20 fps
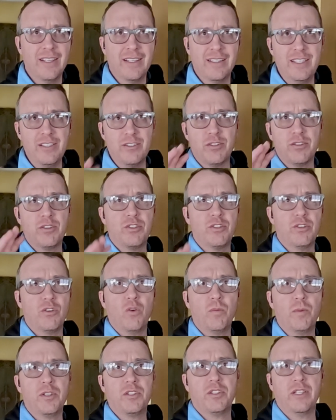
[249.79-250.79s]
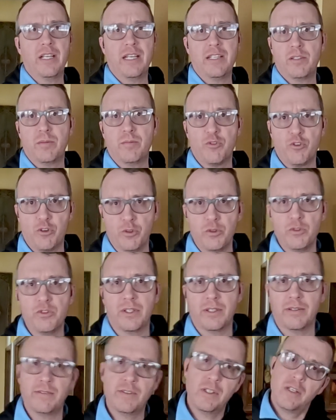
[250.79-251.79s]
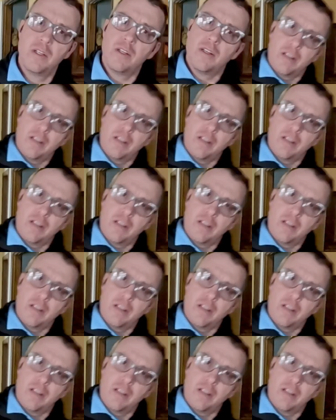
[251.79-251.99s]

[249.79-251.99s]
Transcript: these are so much less obtrusive.